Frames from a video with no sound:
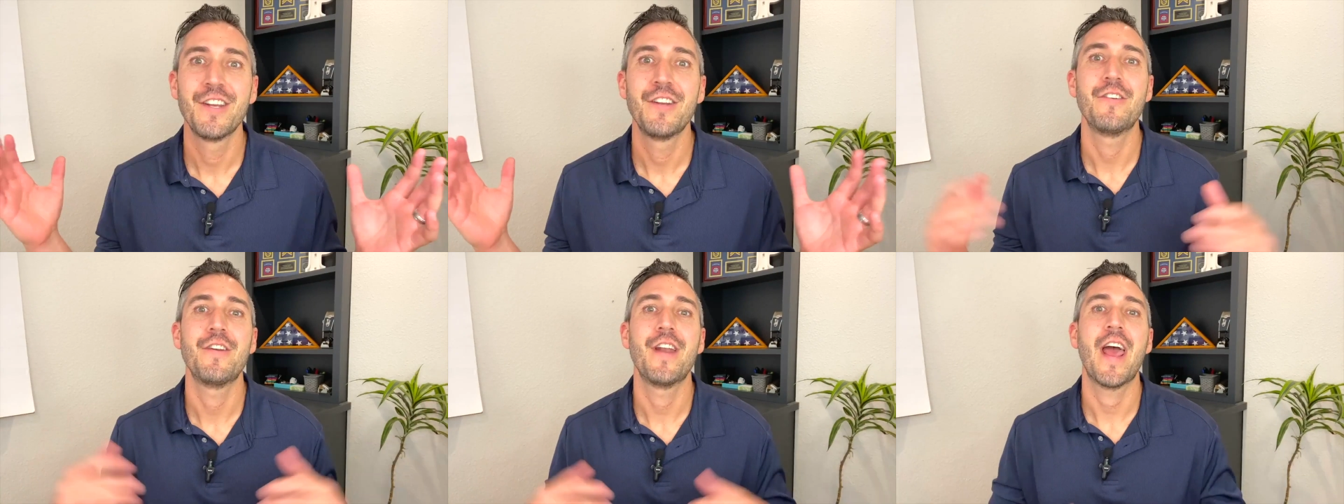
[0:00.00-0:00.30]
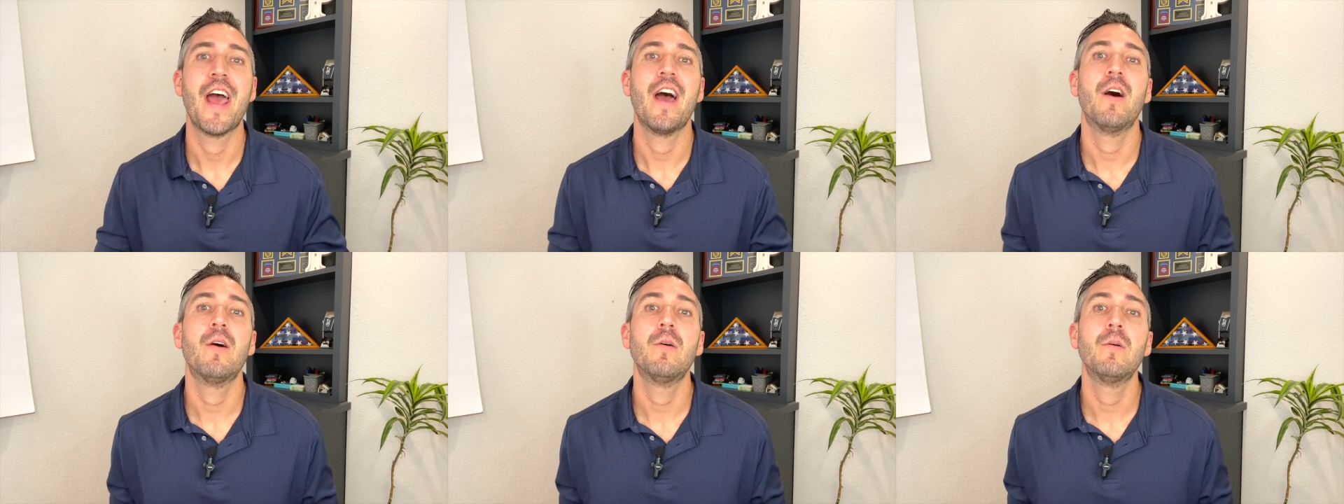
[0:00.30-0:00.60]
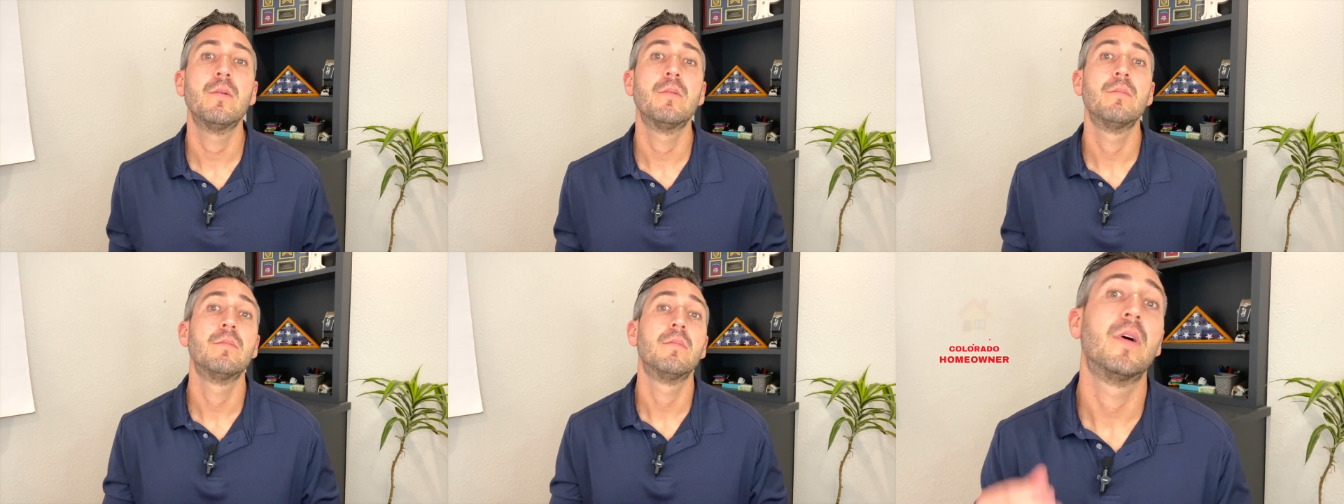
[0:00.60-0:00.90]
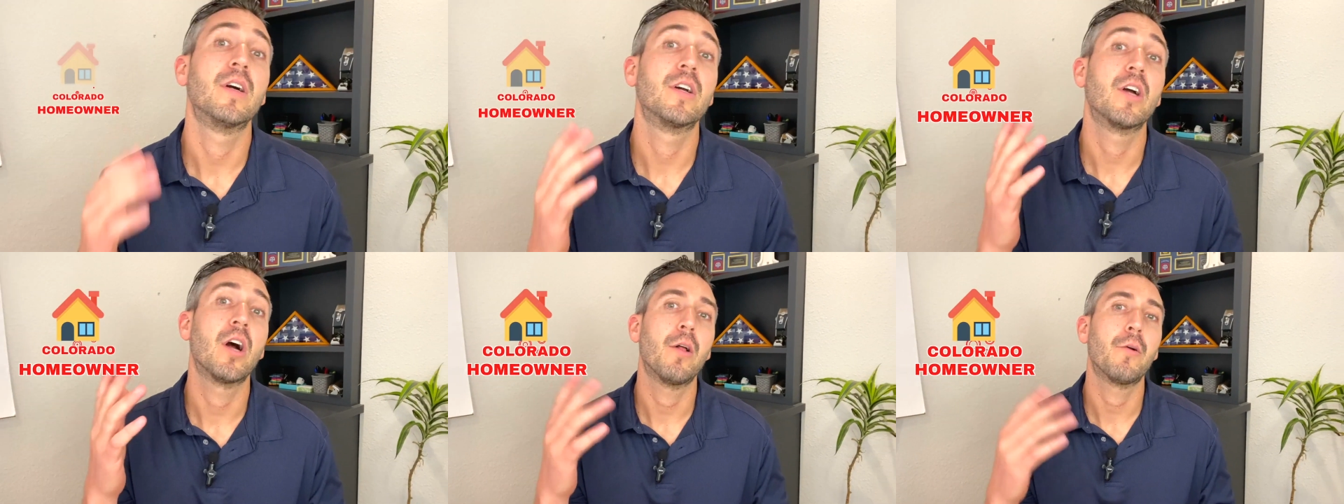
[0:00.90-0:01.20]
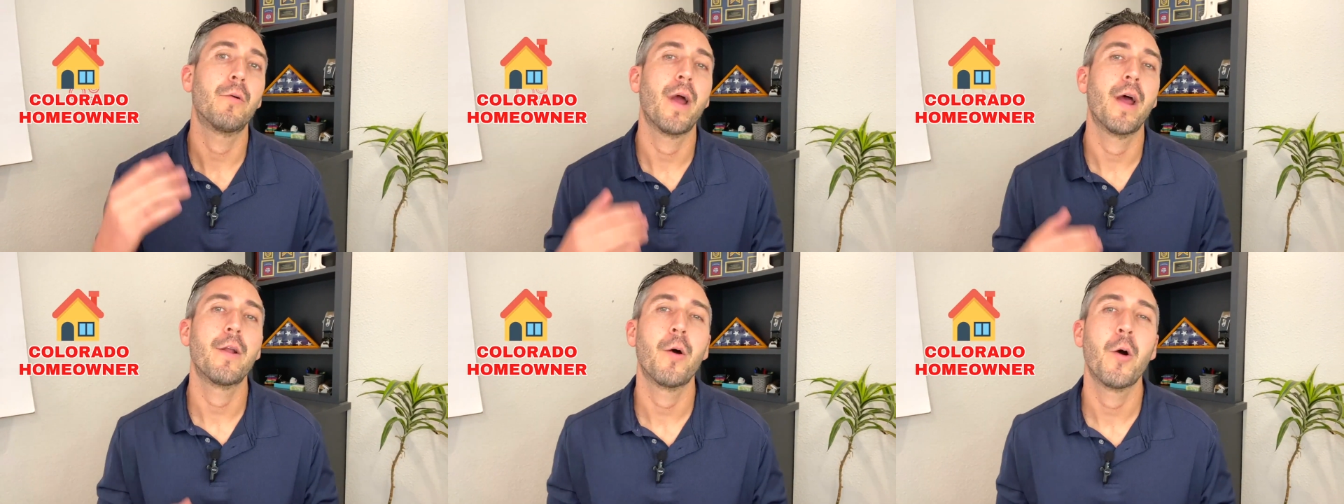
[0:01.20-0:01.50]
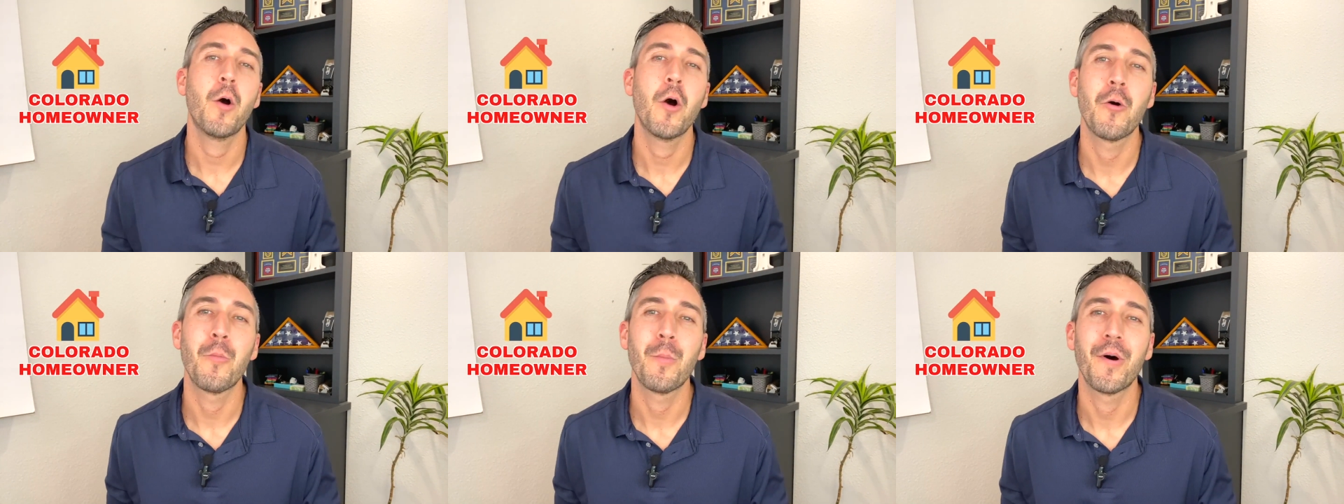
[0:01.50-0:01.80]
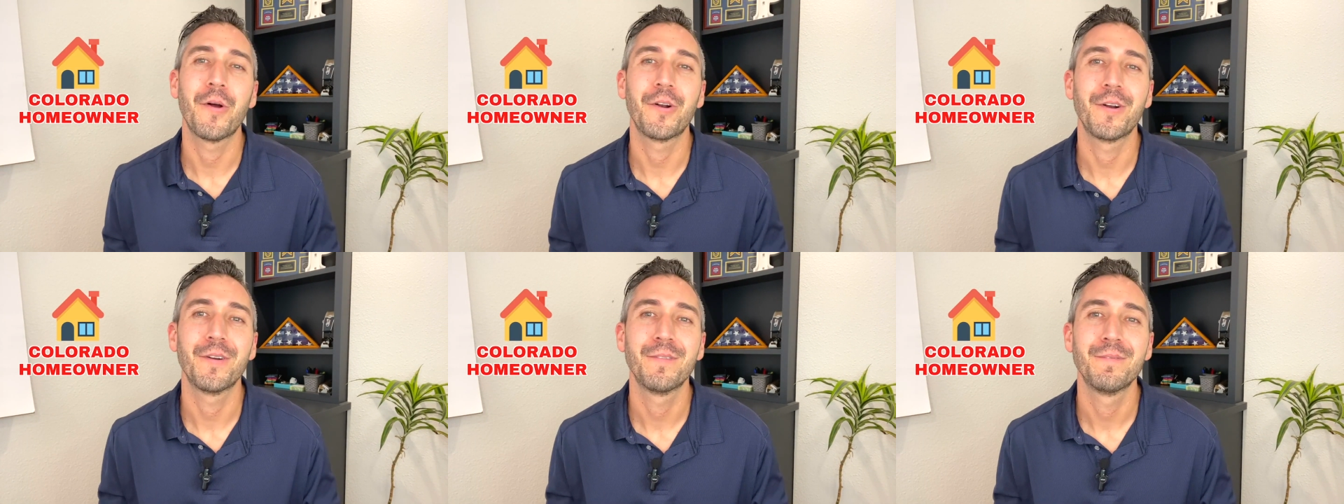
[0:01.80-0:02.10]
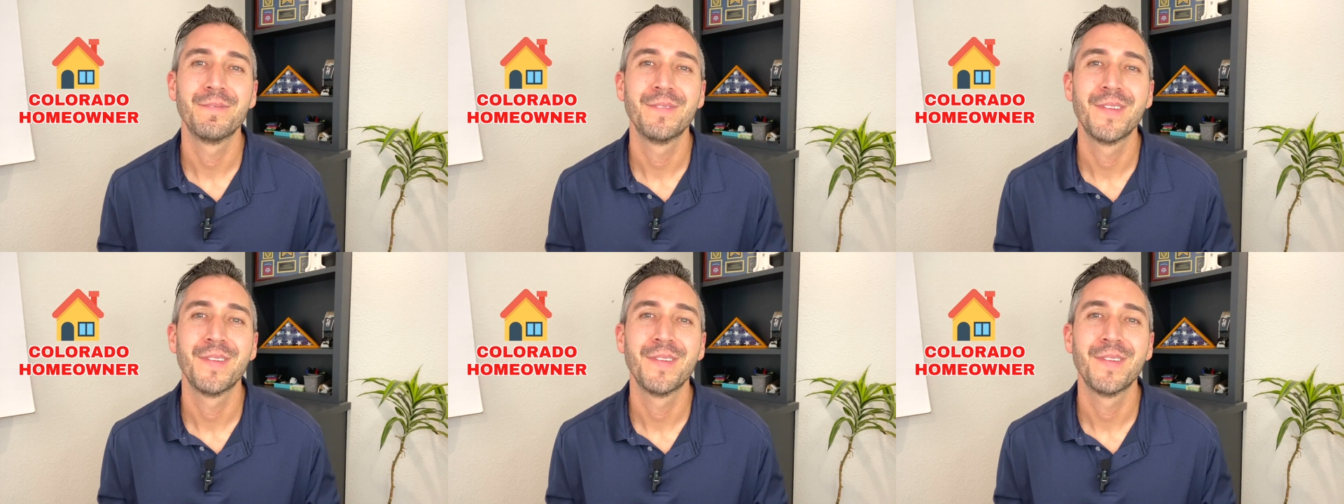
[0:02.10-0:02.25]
You're now a Colorado homeowner.